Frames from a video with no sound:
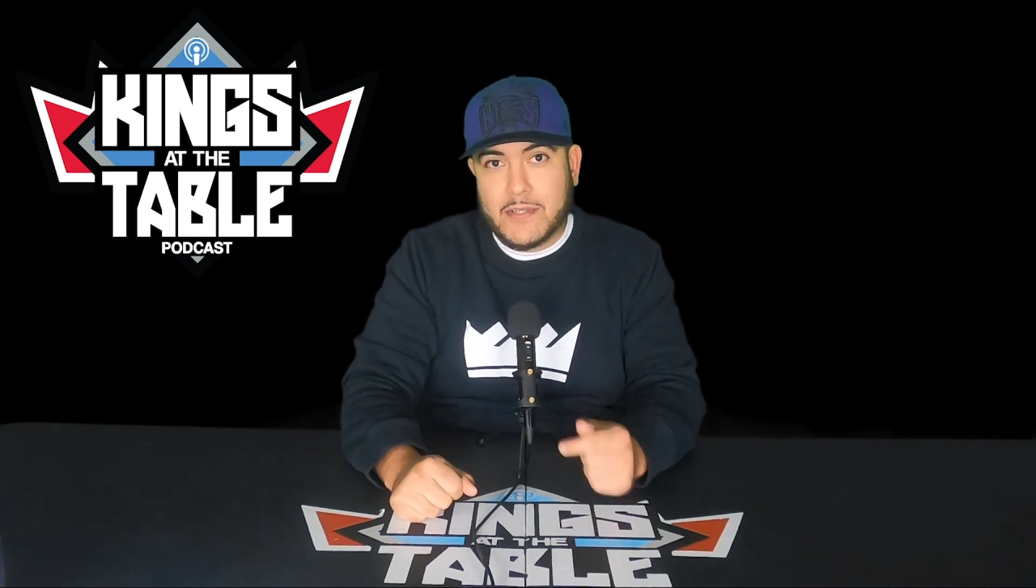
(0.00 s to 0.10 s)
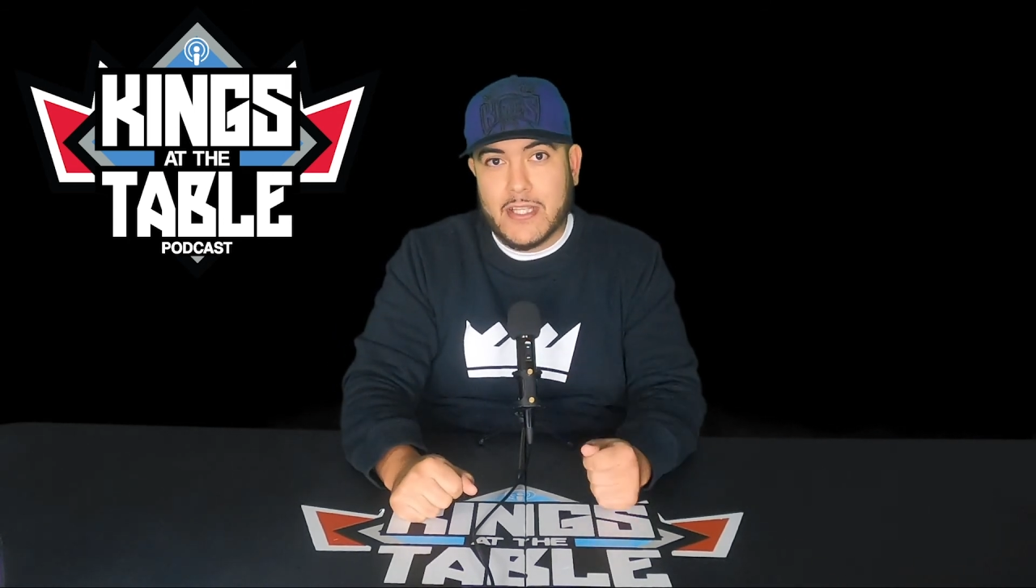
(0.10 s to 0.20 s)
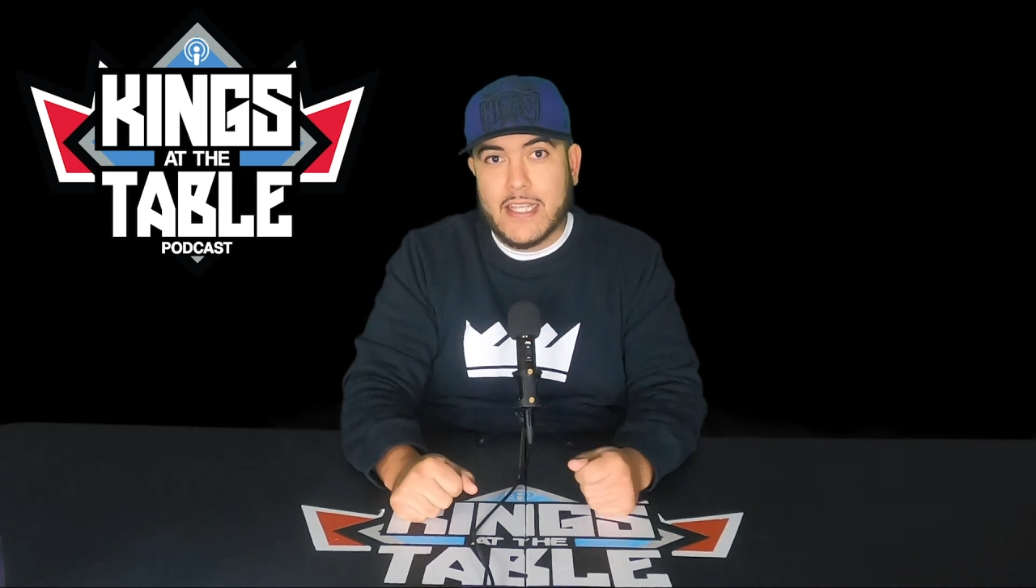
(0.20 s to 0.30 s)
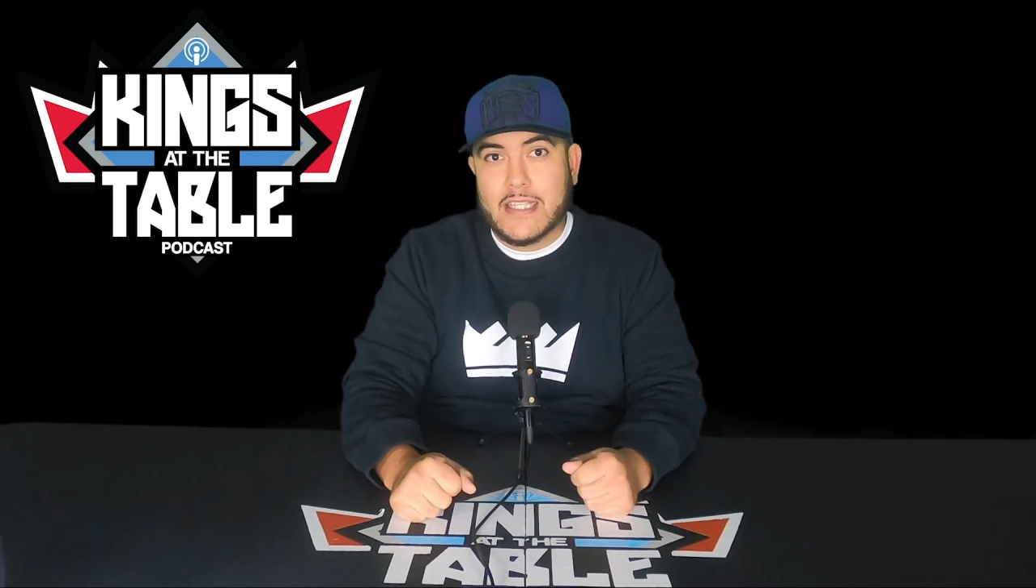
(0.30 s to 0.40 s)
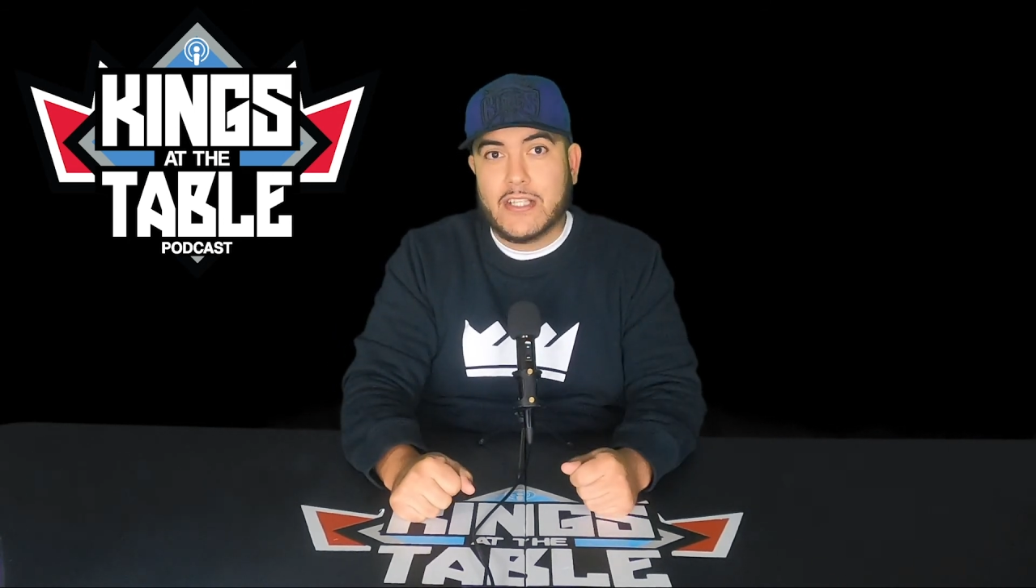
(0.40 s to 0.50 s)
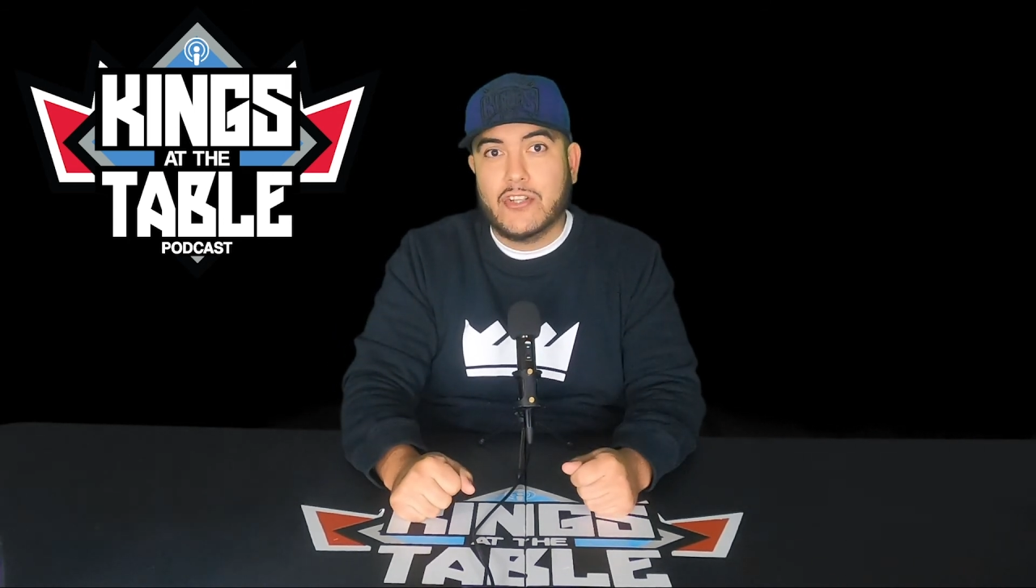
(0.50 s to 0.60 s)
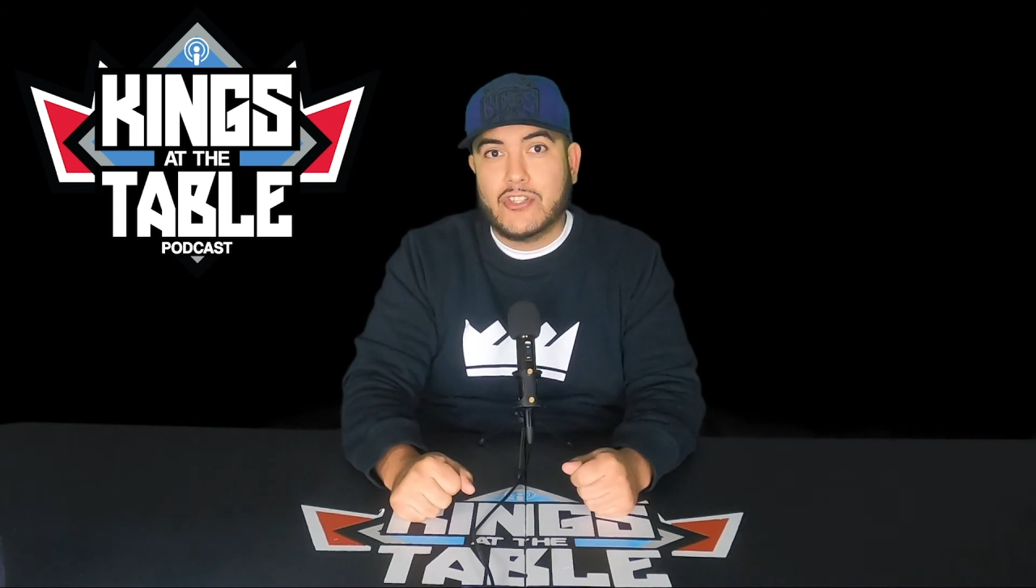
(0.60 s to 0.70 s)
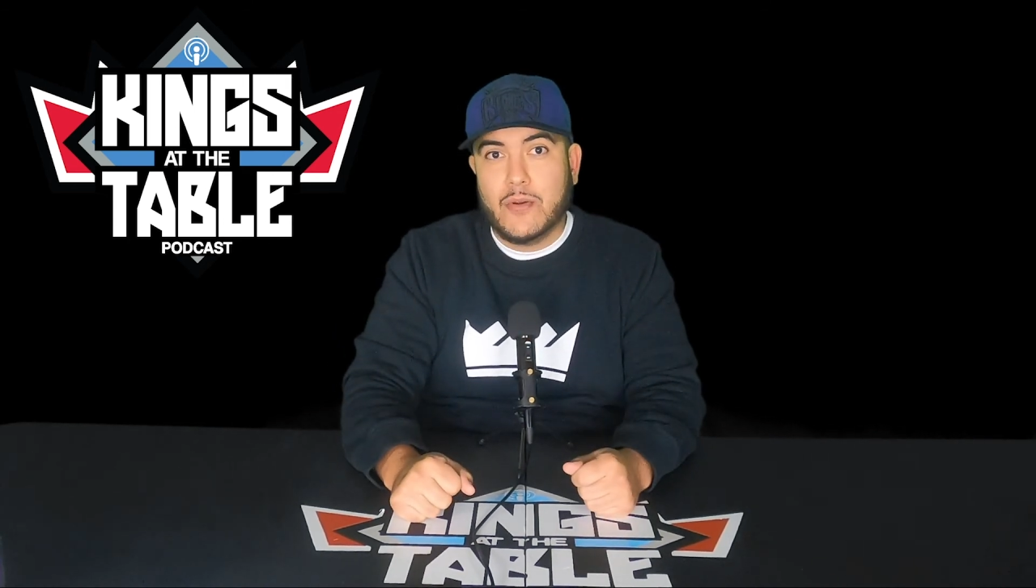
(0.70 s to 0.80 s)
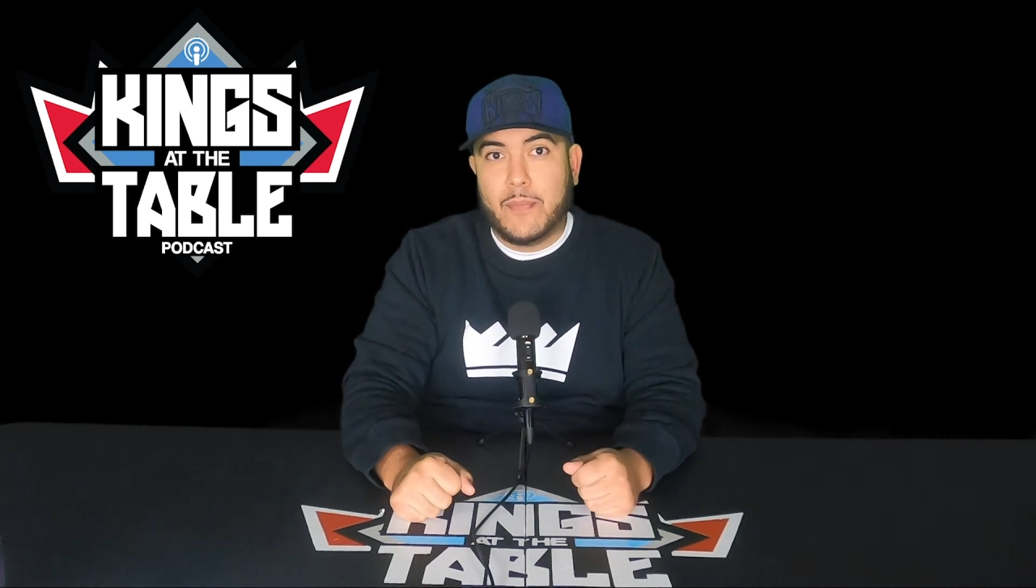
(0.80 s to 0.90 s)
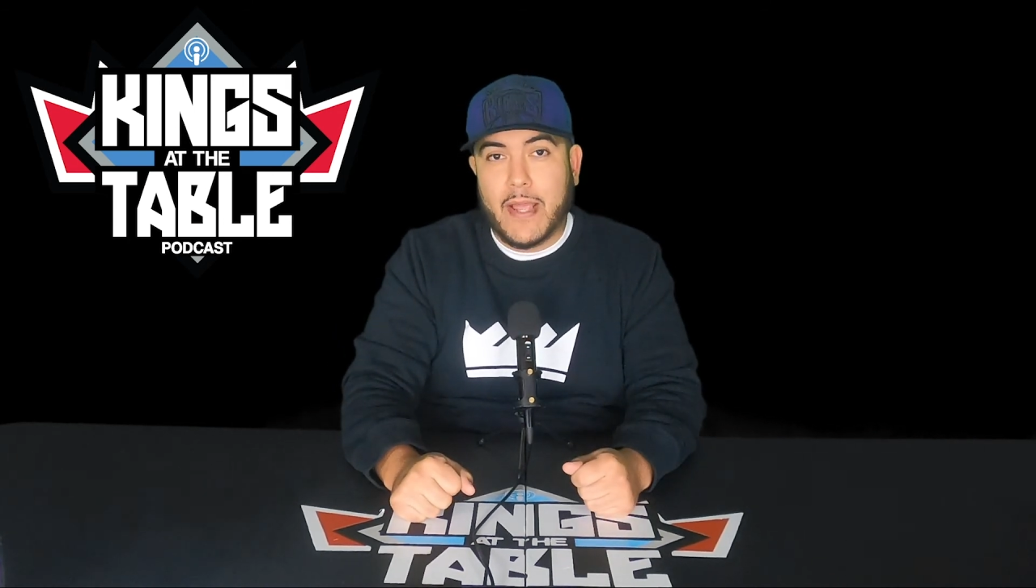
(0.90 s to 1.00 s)
to this
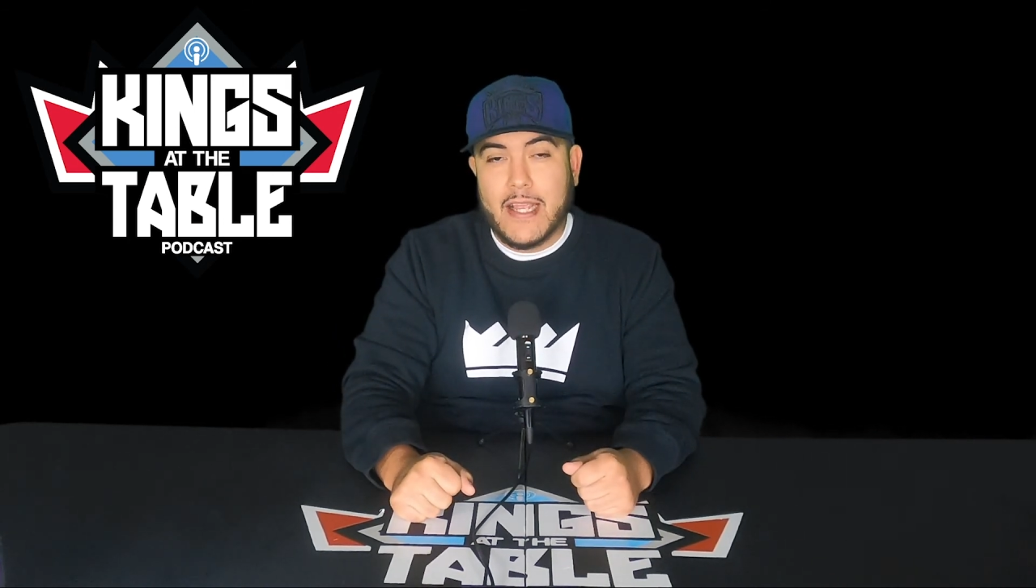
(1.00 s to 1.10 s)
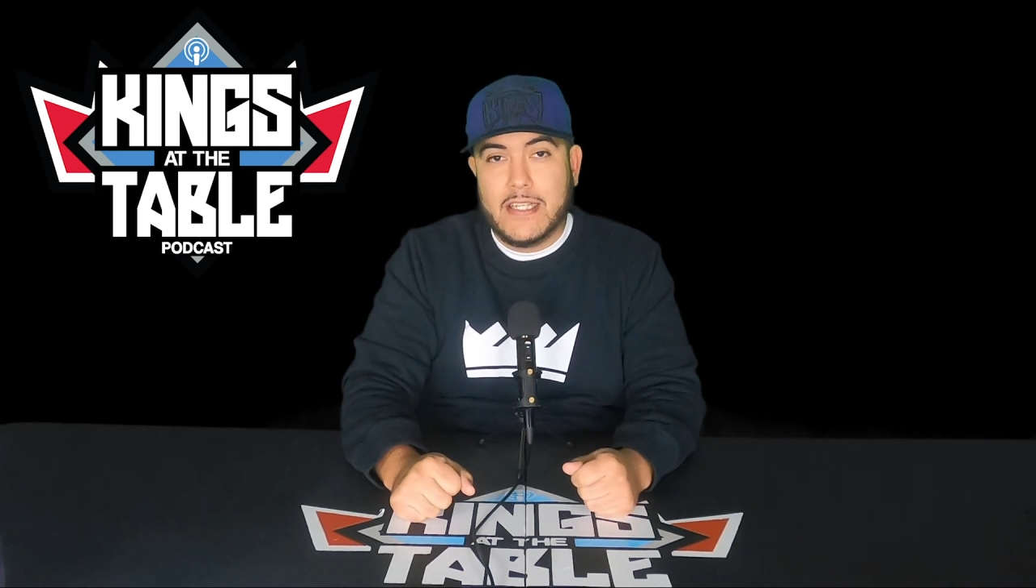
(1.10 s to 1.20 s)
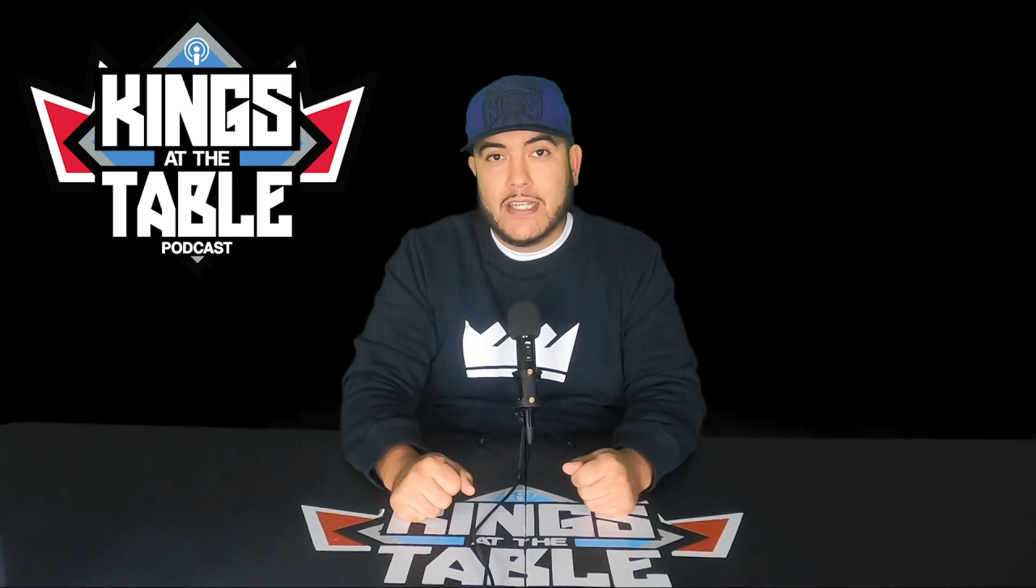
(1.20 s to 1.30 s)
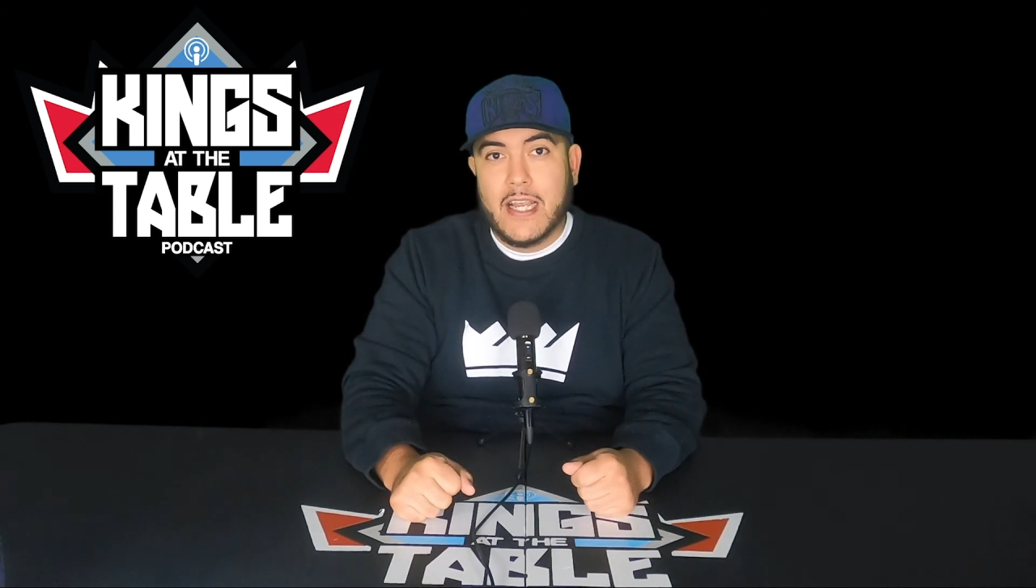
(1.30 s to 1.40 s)
YouTube page